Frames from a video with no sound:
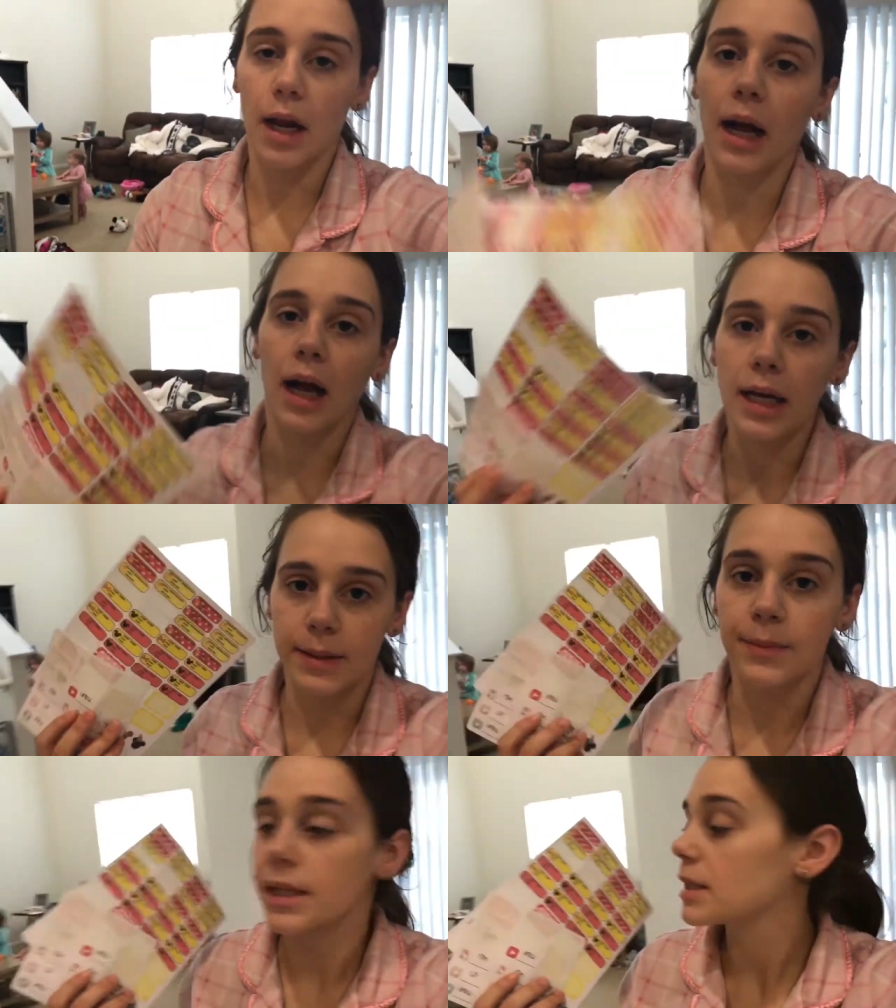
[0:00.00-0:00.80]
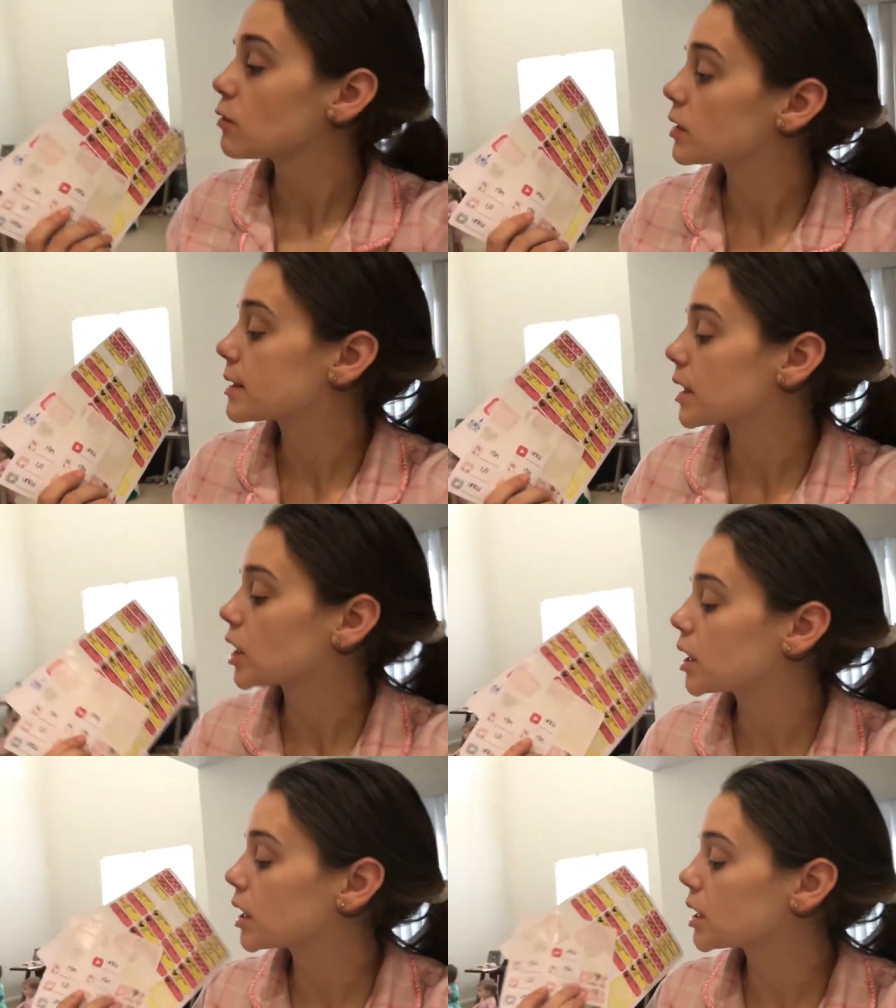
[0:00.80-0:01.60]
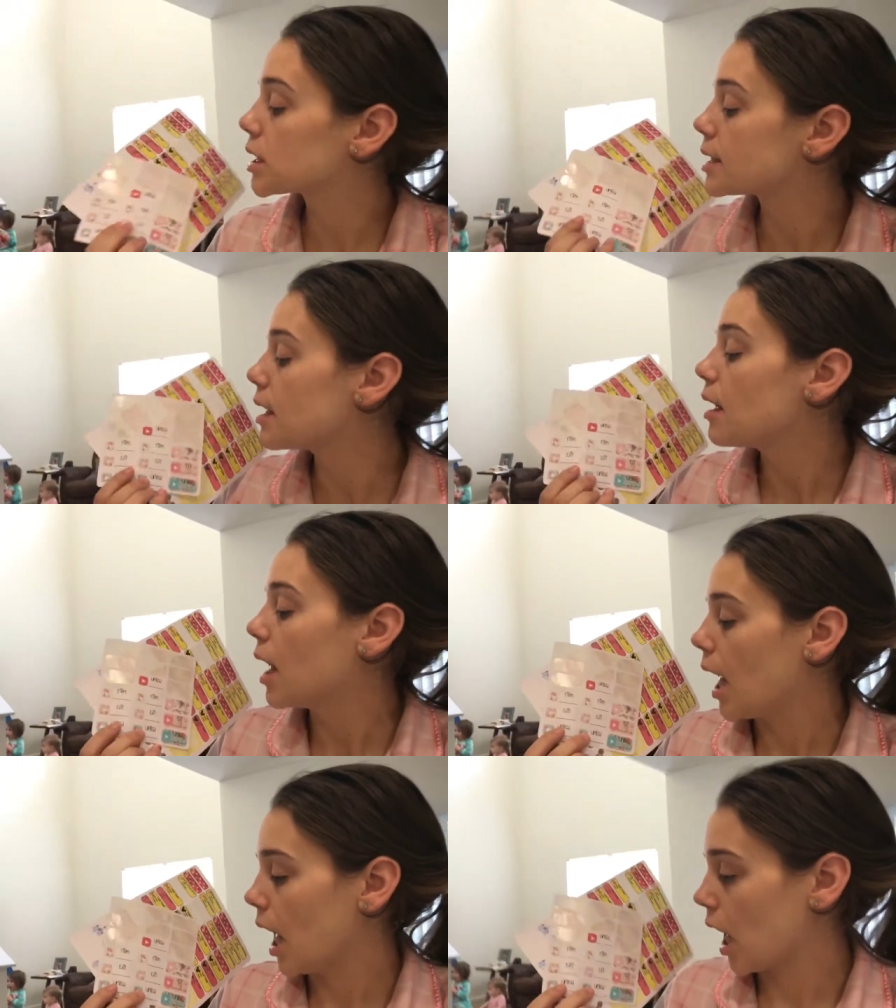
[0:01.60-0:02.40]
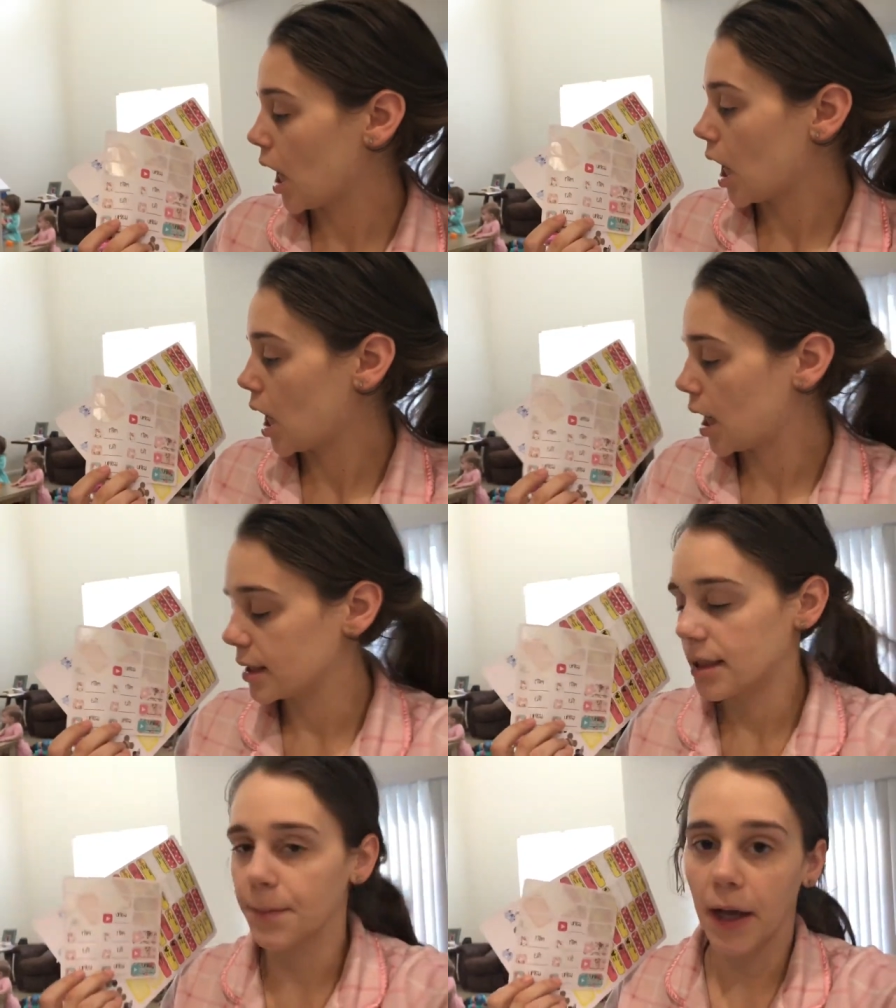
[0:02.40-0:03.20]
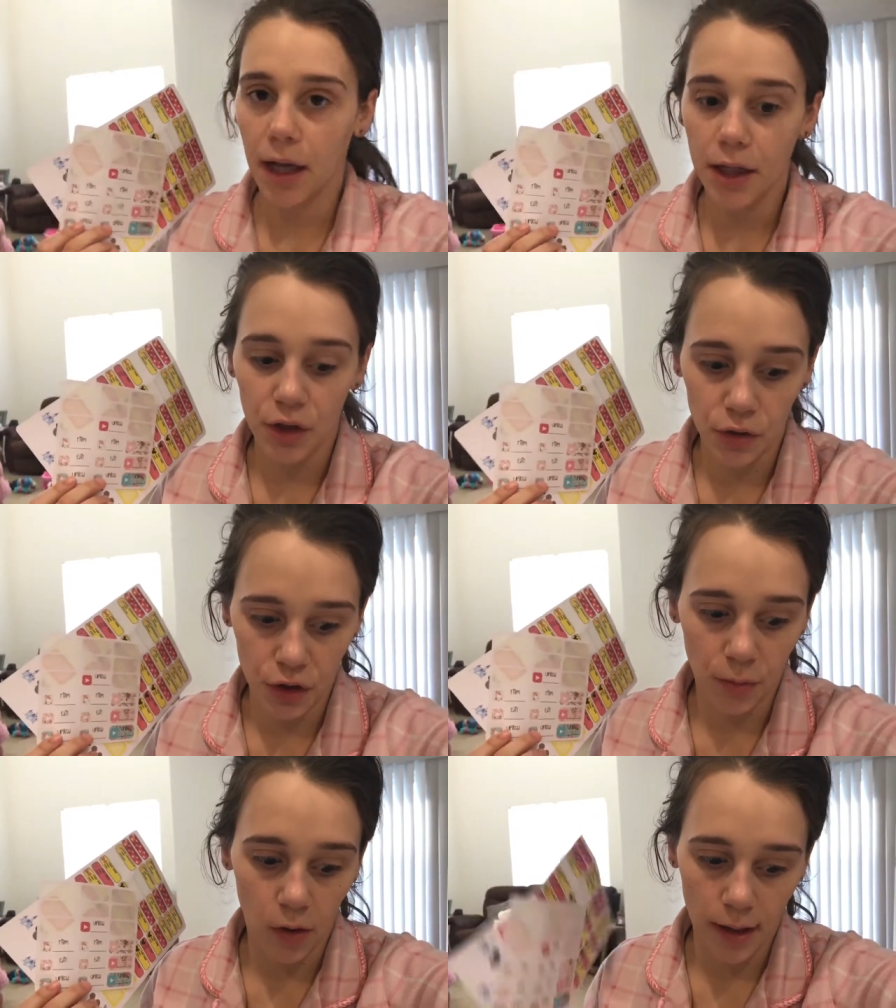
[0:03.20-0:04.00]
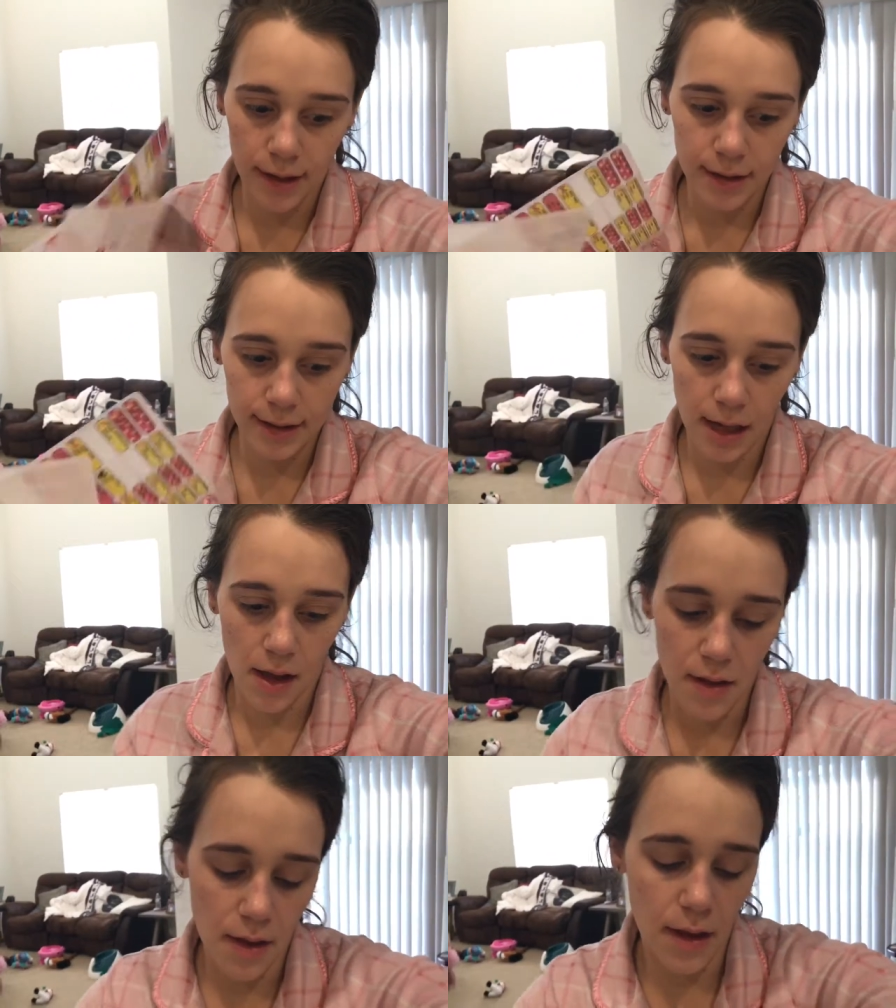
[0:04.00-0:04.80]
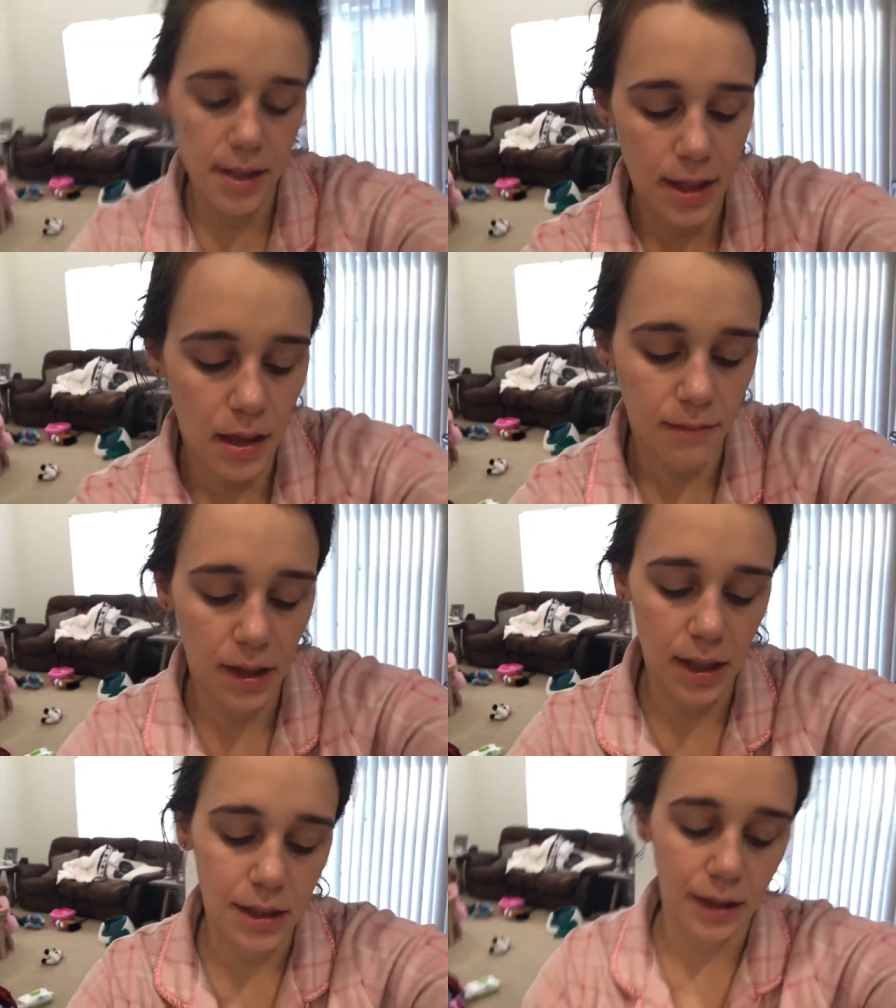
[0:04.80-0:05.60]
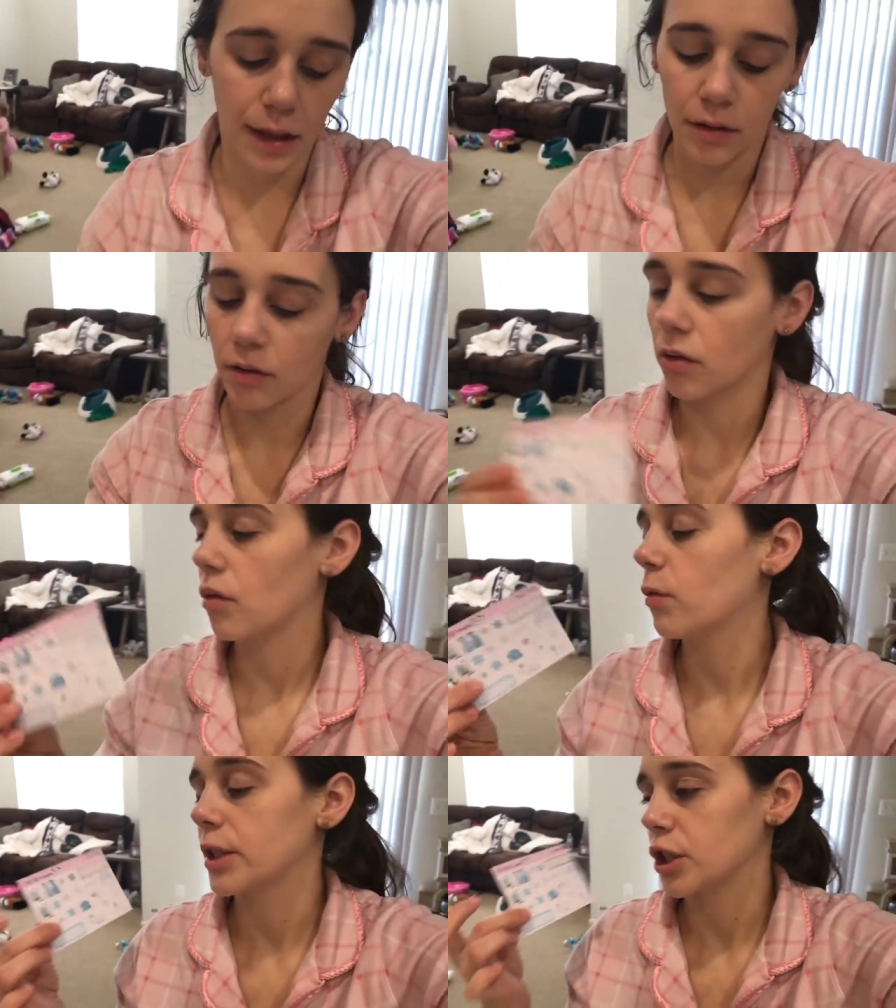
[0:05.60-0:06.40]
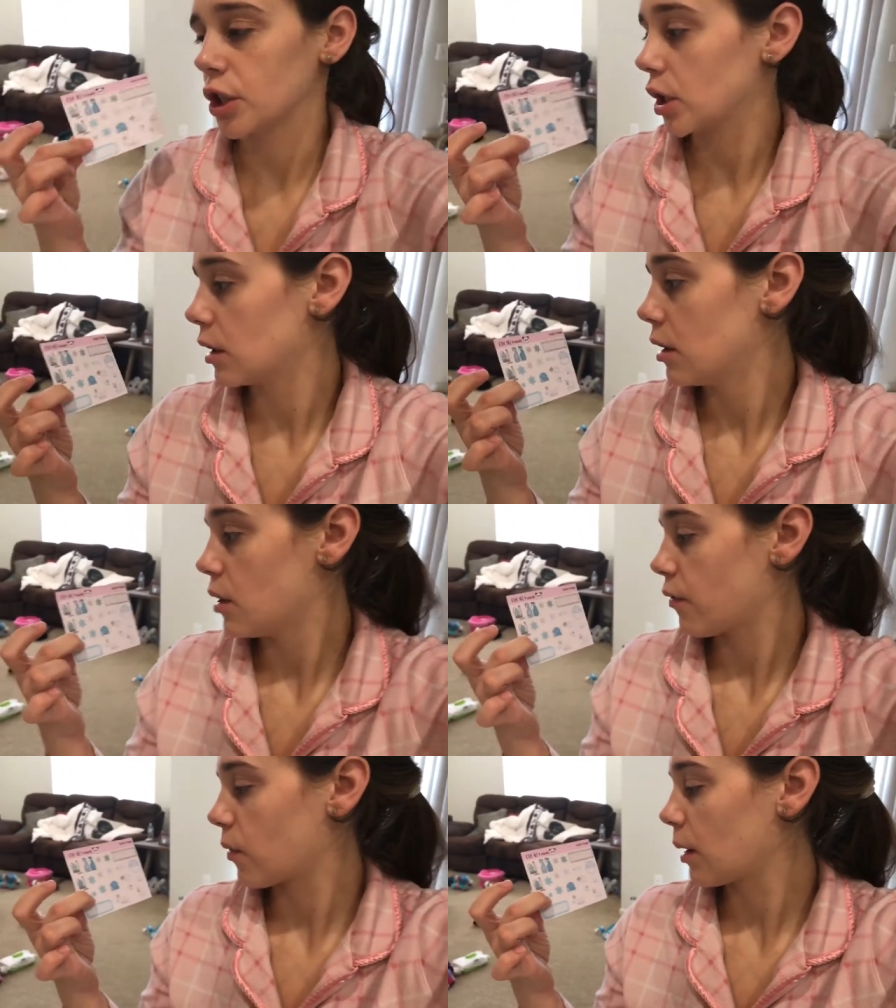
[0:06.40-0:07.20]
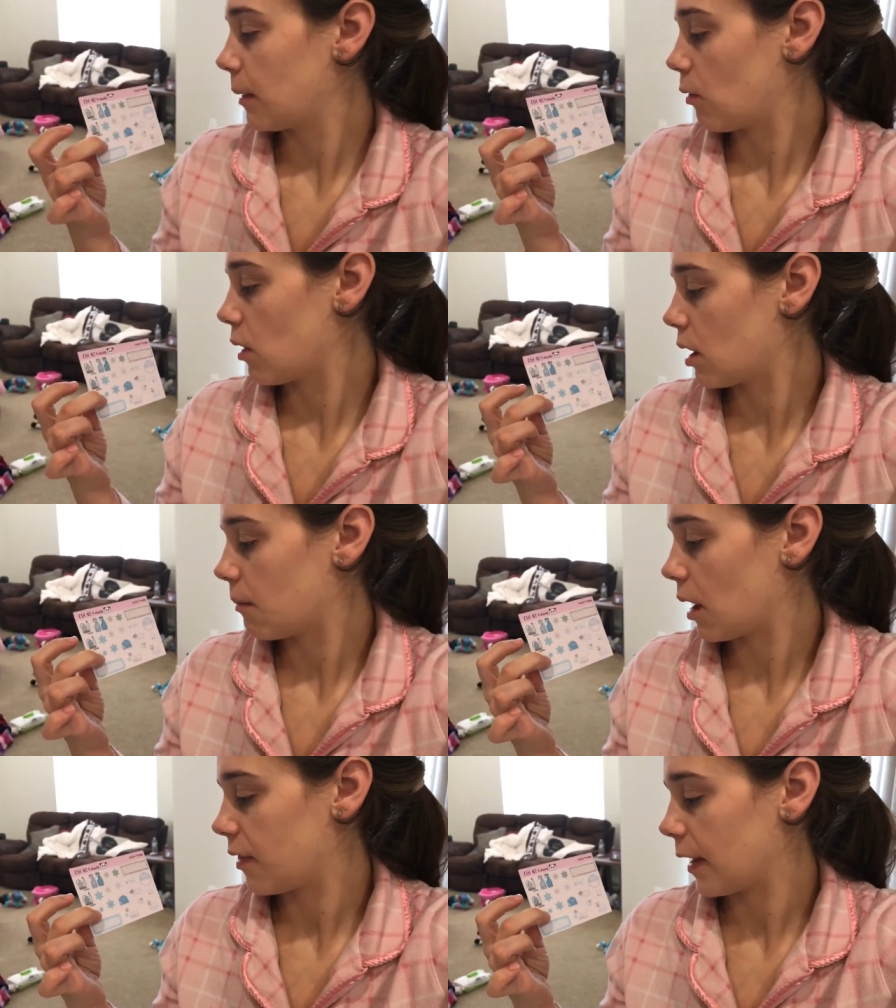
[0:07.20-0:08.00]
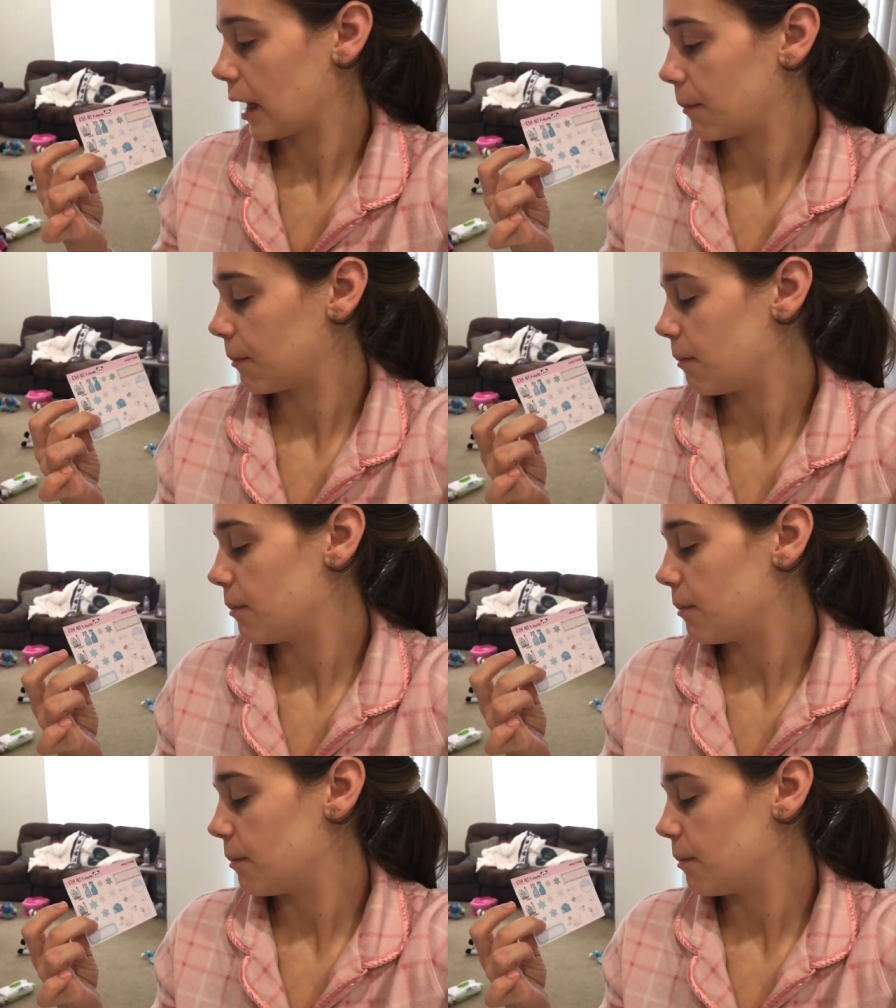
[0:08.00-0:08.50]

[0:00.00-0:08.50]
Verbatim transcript: I got some Disney World stickers and some like YouTube ones and then they sent me this like little winter freebie one but I think I'm